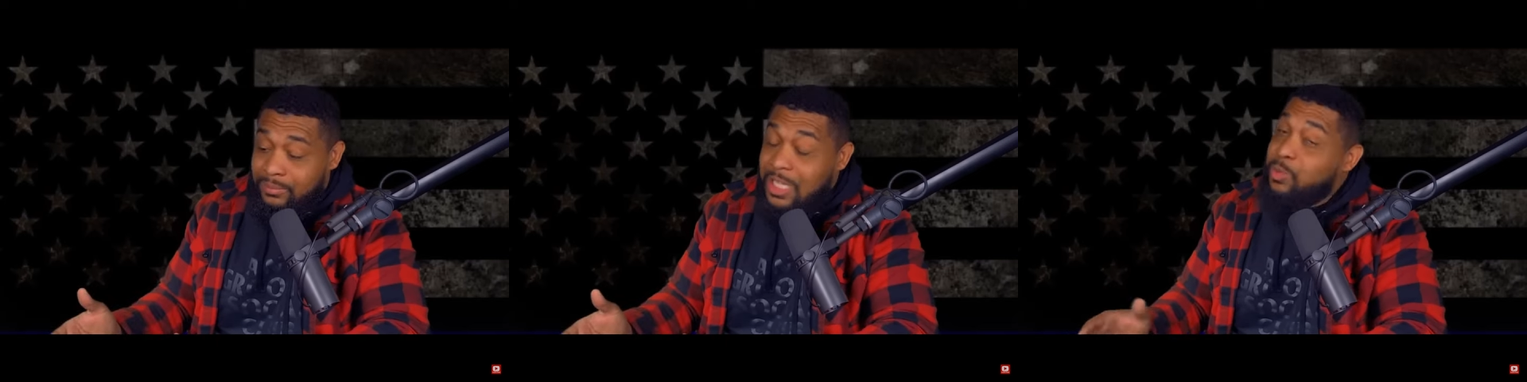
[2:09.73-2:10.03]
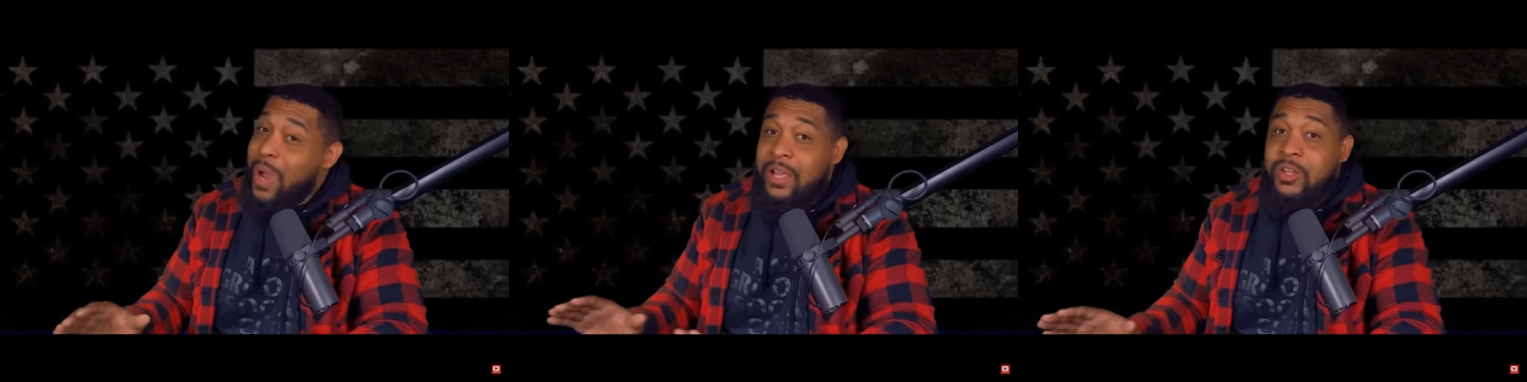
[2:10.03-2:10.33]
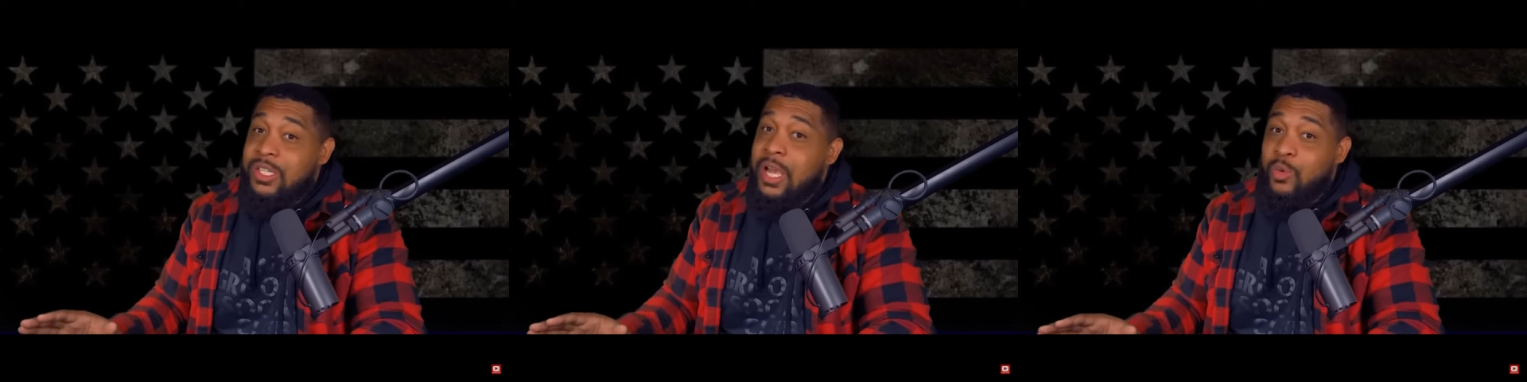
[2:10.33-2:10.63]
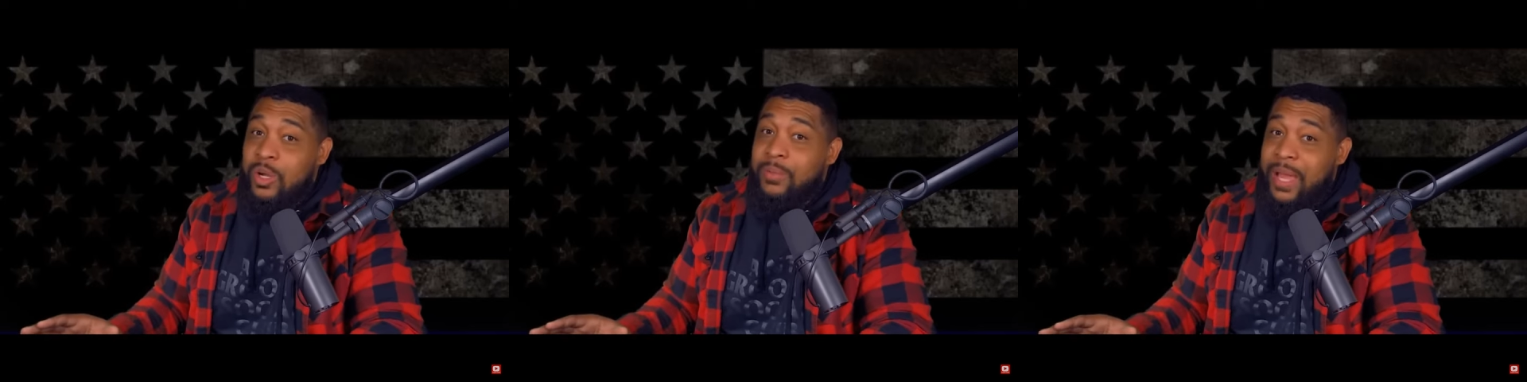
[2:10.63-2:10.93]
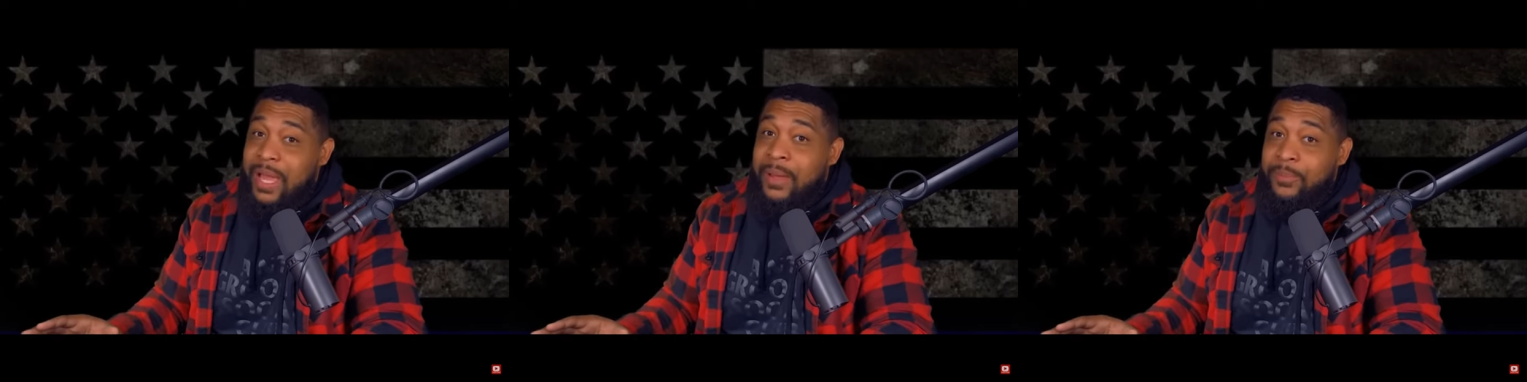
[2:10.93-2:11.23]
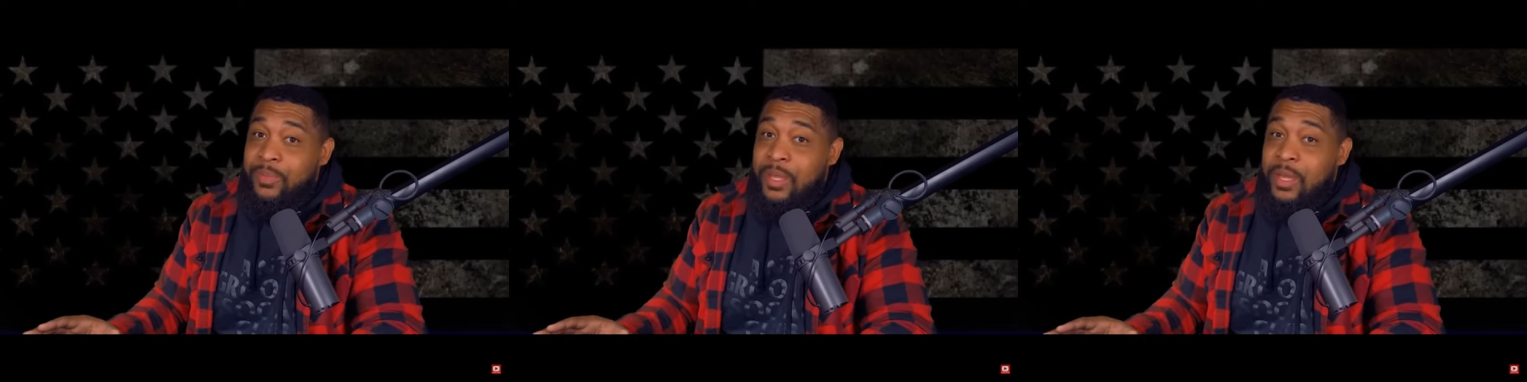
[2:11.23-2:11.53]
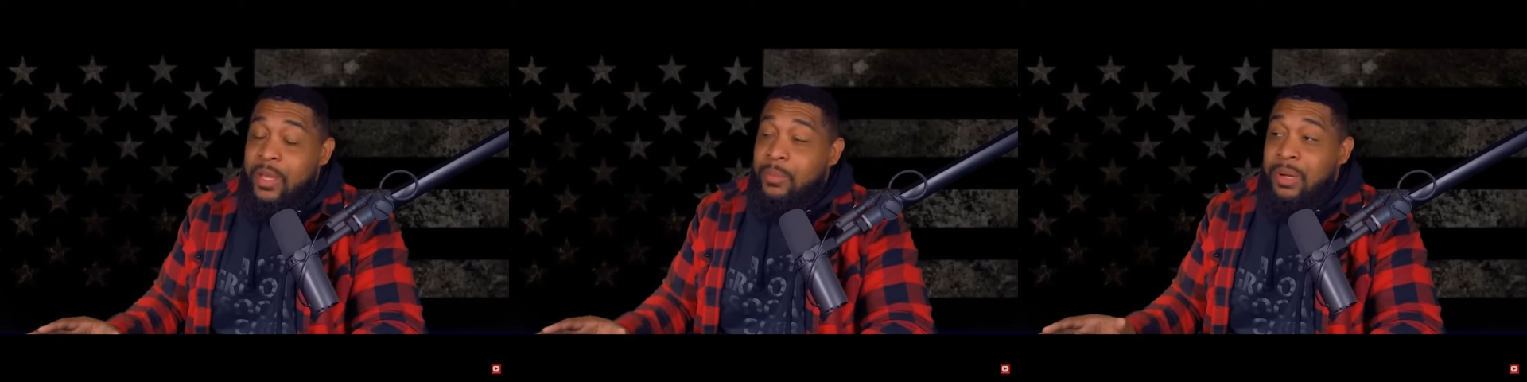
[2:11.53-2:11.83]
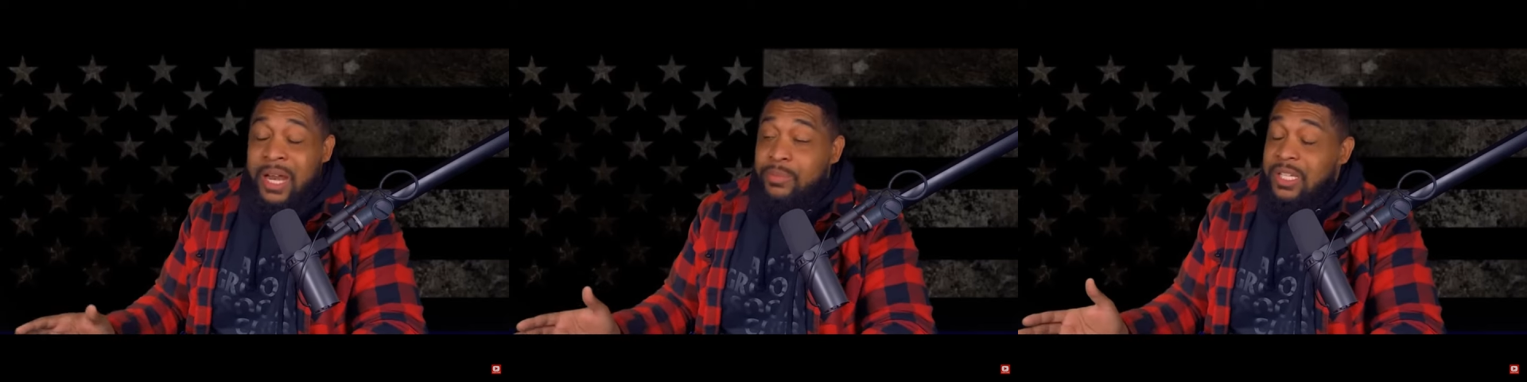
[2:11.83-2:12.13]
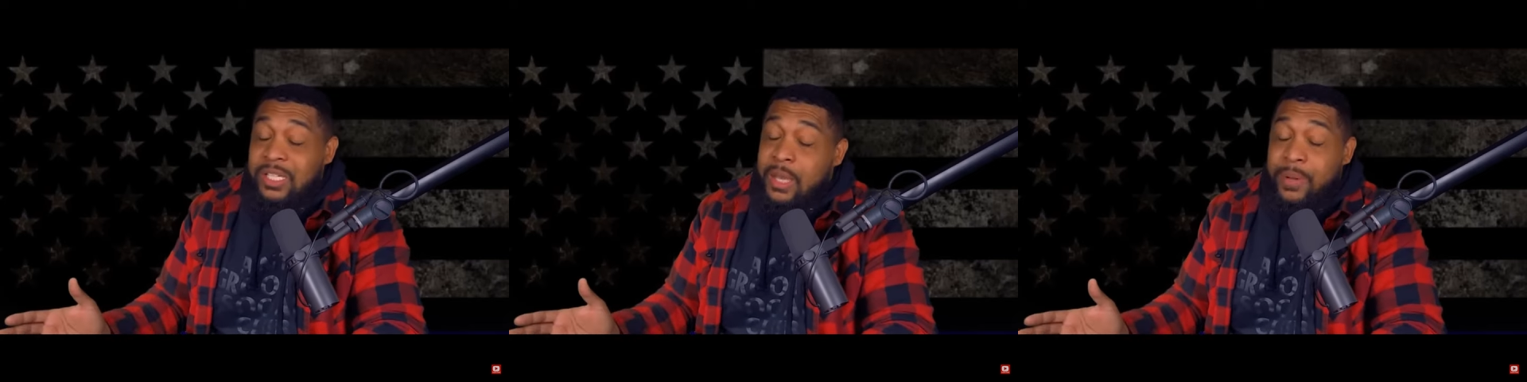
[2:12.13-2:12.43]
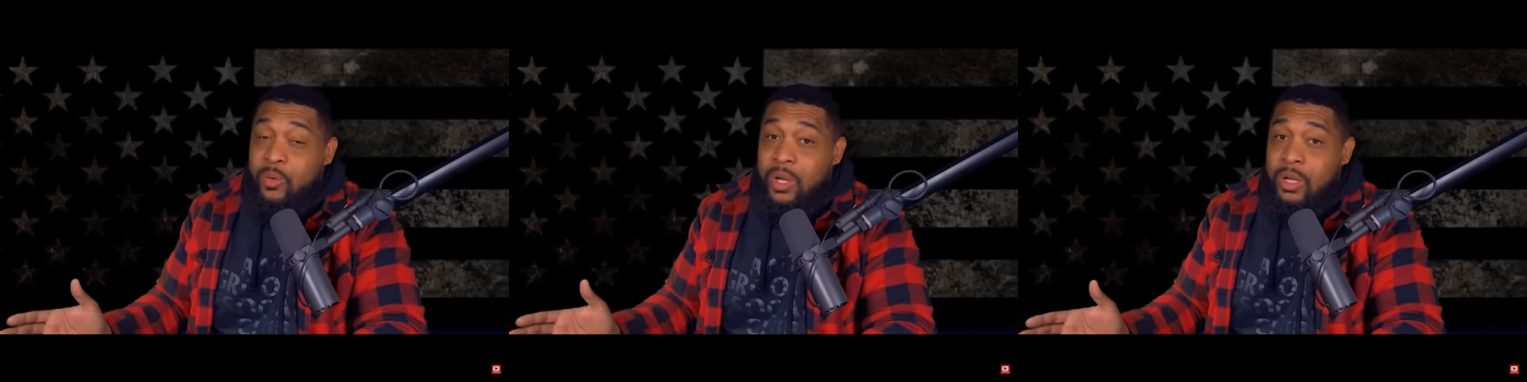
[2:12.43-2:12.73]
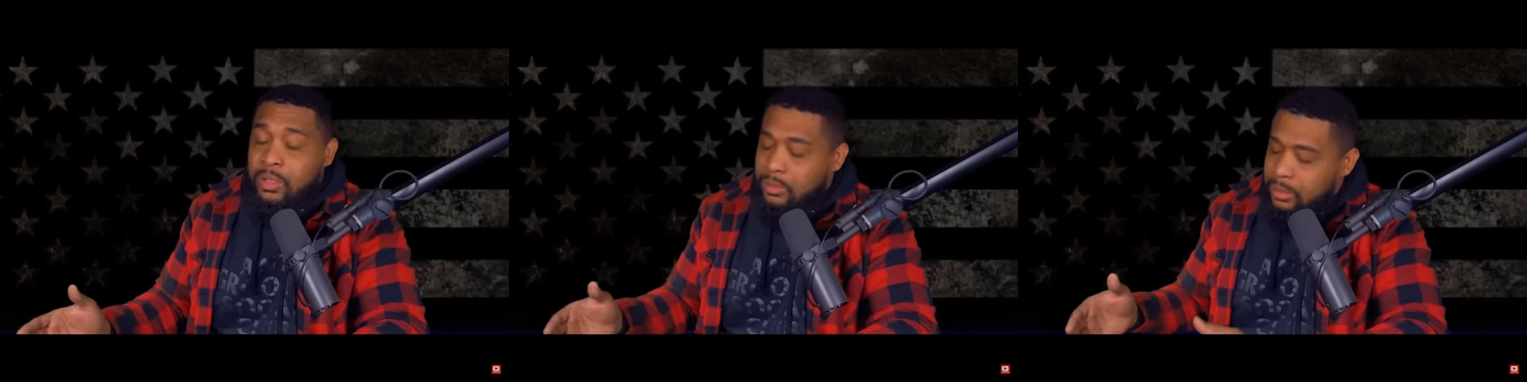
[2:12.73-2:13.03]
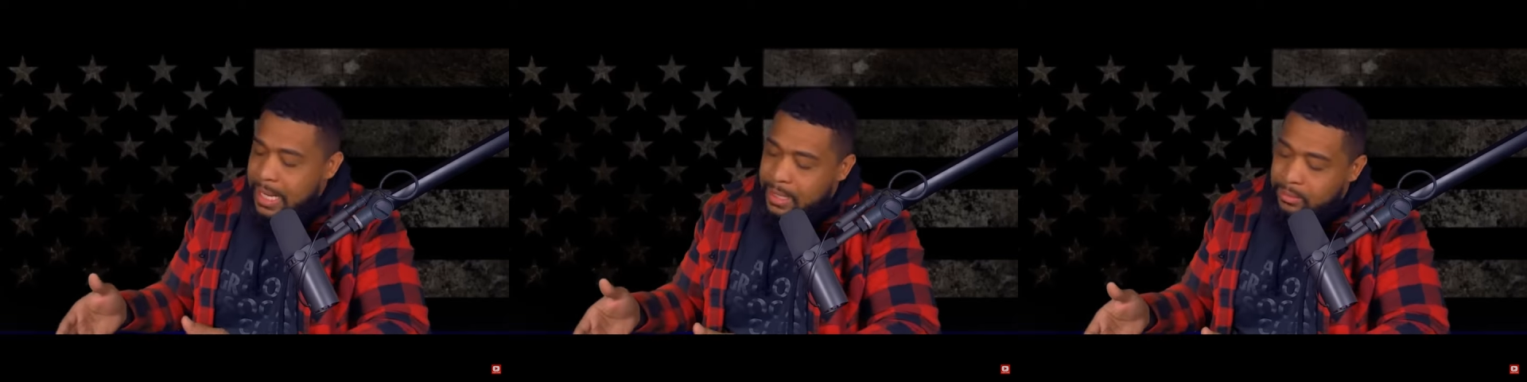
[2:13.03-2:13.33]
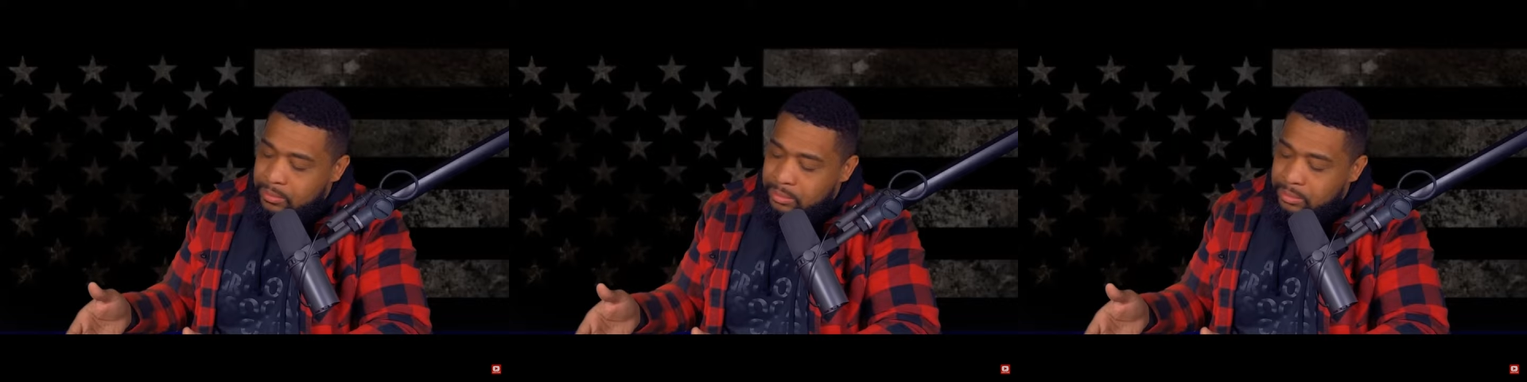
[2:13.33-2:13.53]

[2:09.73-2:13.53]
this probably gonna sound real bad, but I'm just keeping it real. Like,